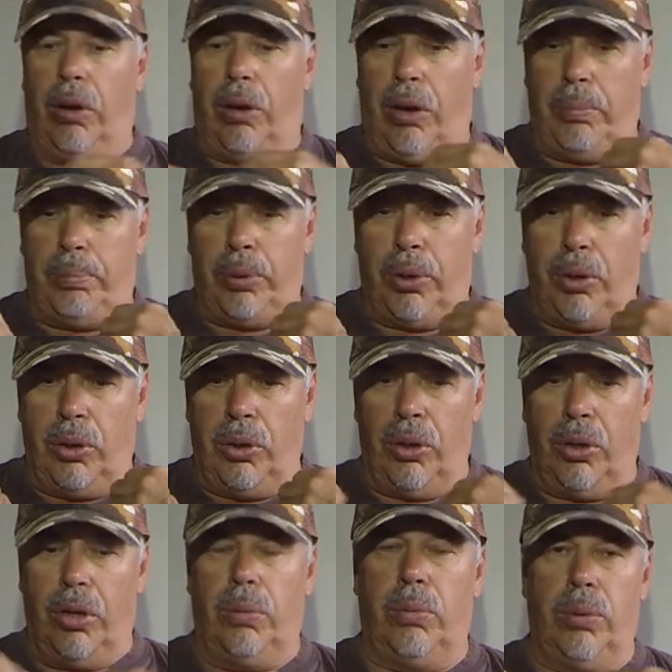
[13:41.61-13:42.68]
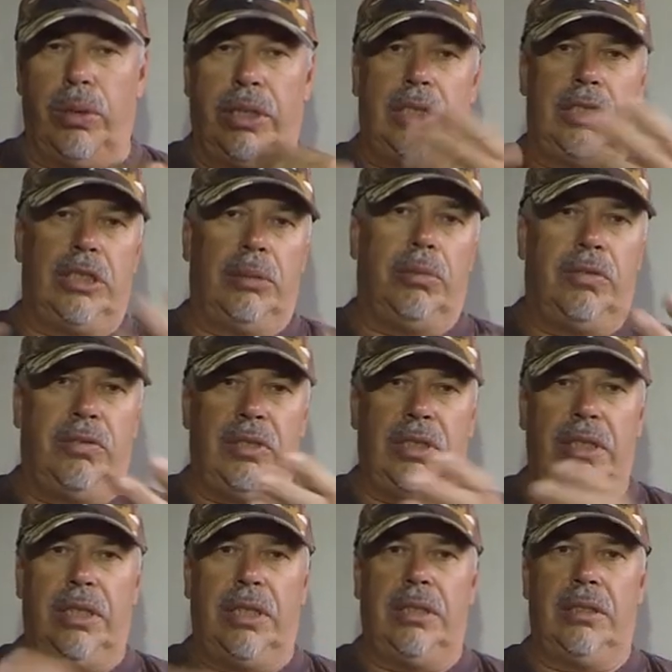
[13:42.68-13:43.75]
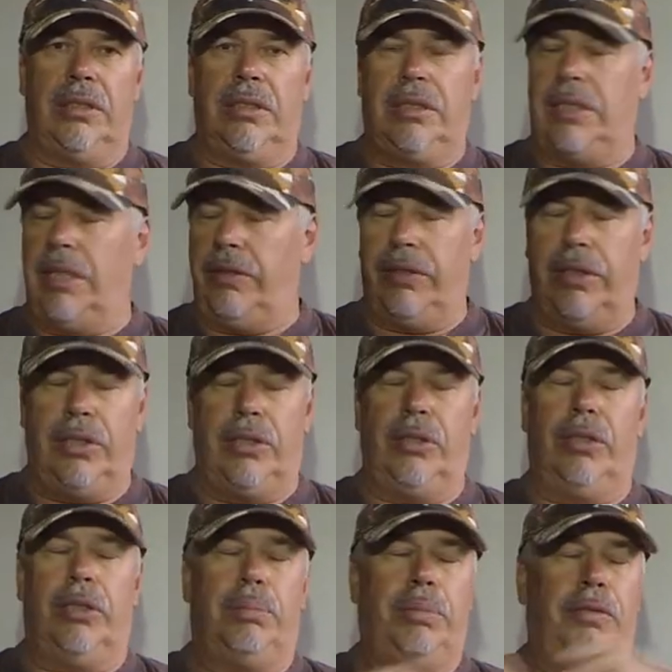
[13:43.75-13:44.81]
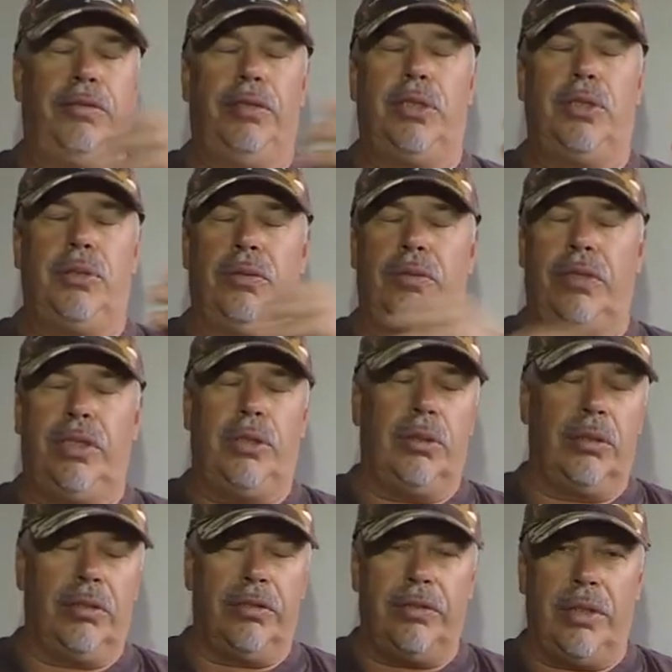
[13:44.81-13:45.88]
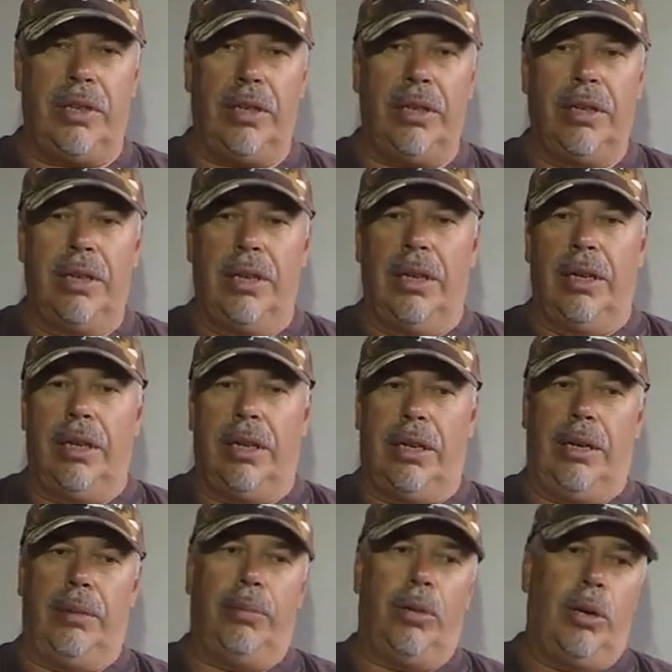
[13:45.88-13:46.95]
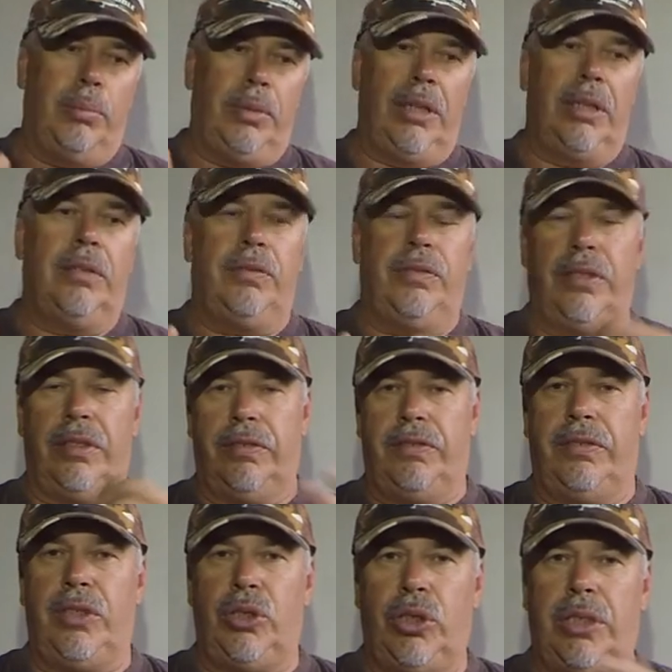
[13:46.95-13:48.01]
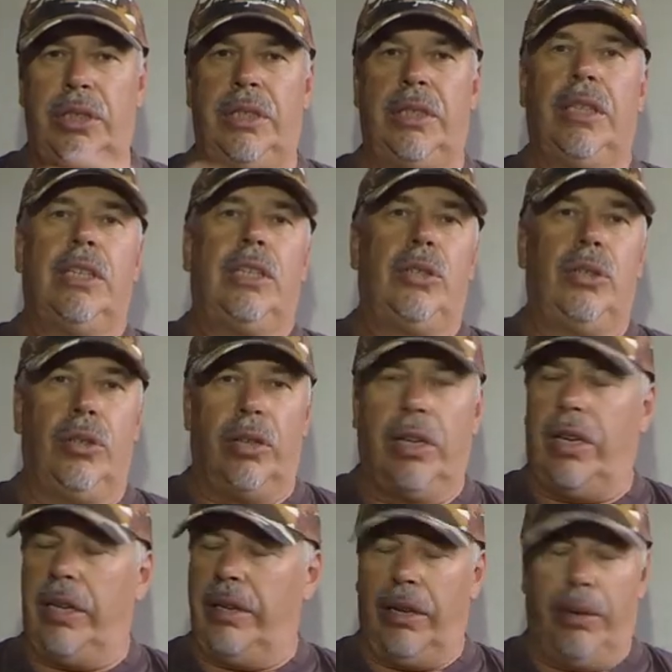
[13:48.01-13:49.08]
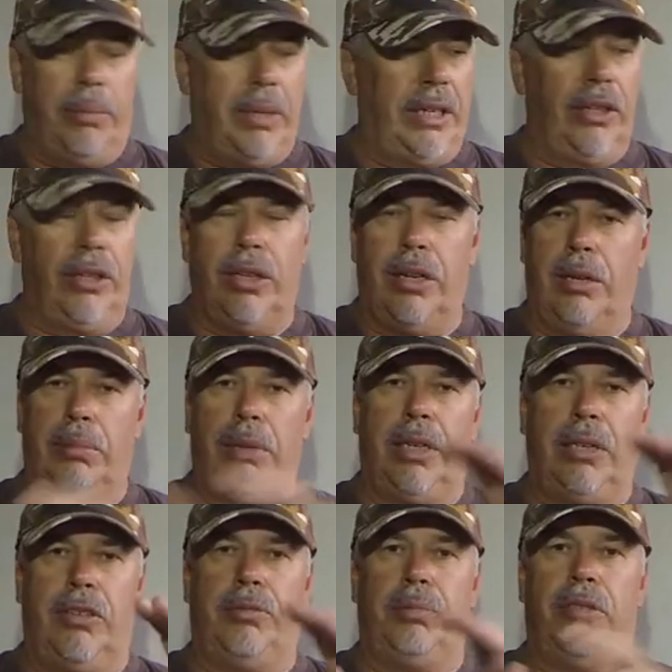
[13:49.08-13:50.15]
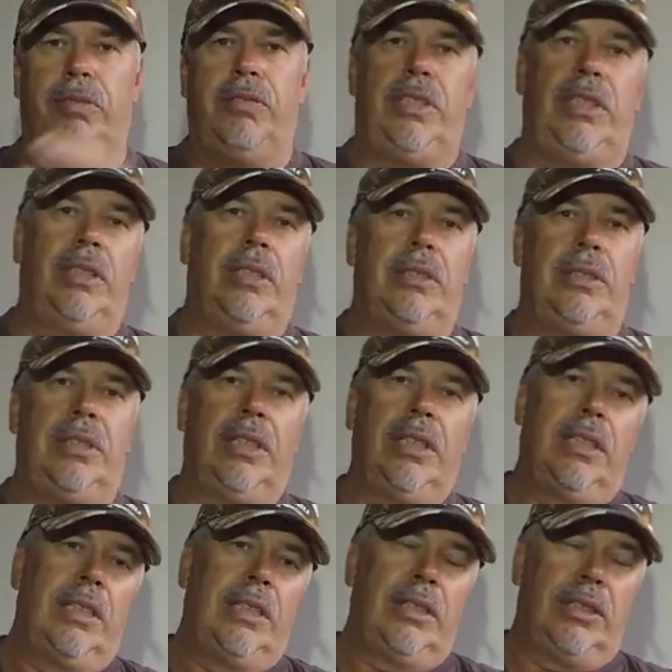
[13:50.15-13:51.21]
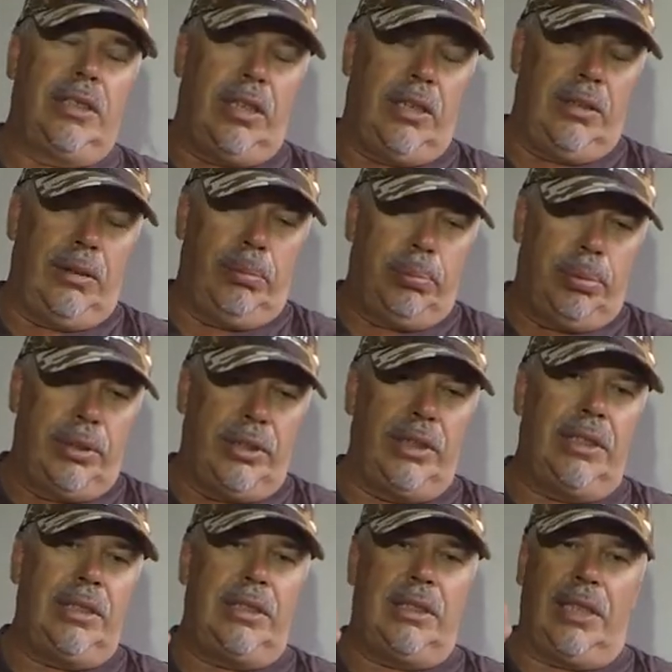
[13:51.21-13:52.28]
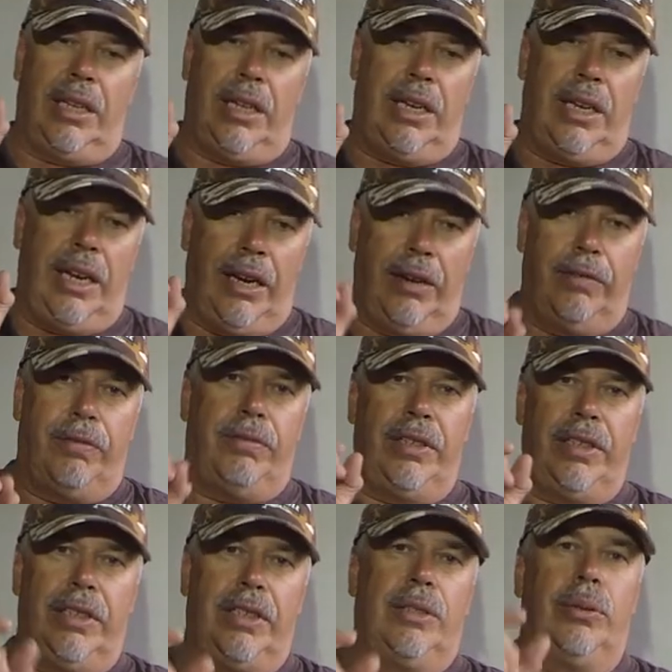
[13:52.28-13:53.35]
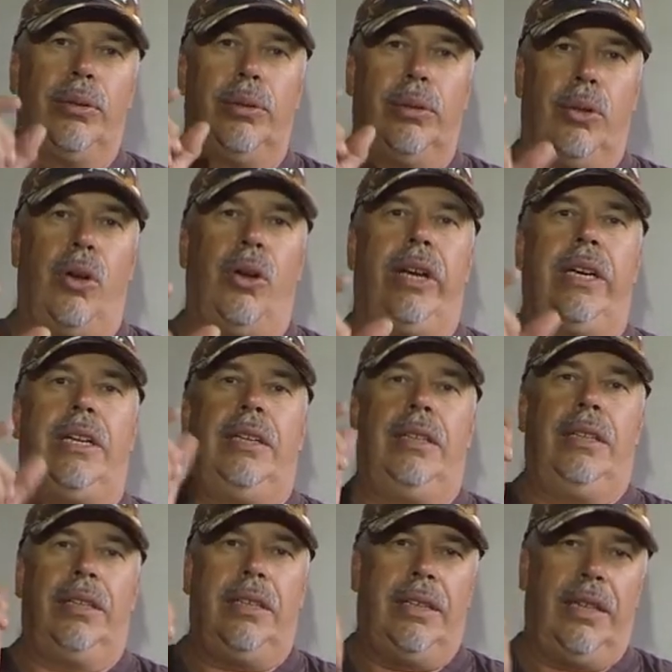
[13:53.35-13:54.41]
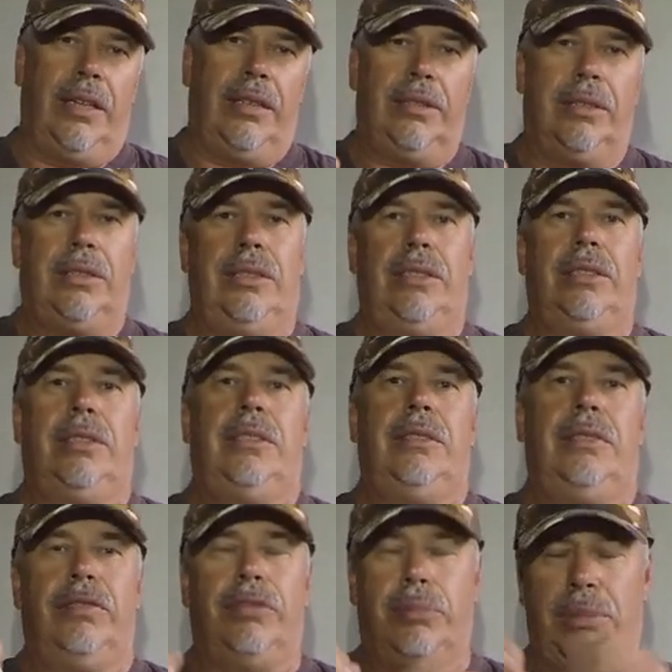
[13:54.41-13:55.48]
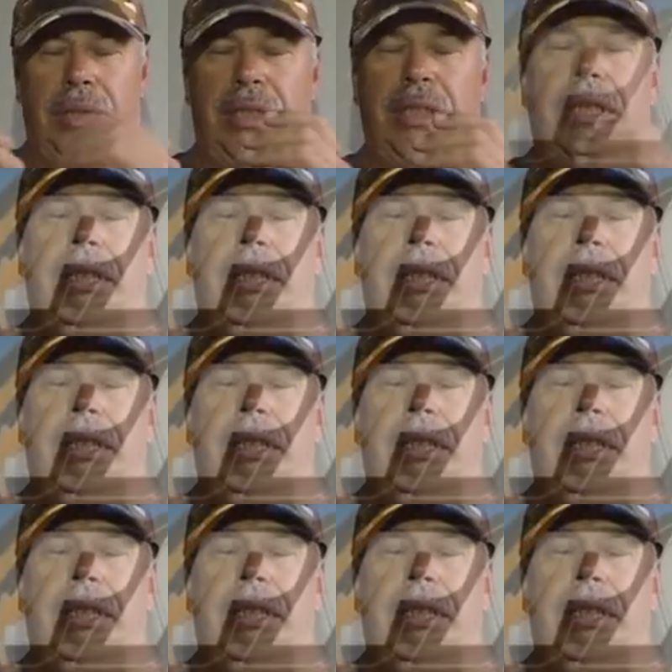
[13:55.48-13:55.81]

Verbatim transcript: I put a lot of work into my videos, definitely not a professional videographer. Um, I'm in it for the fishing. Not, I, I make no money off my videos. So please every little like counts for me.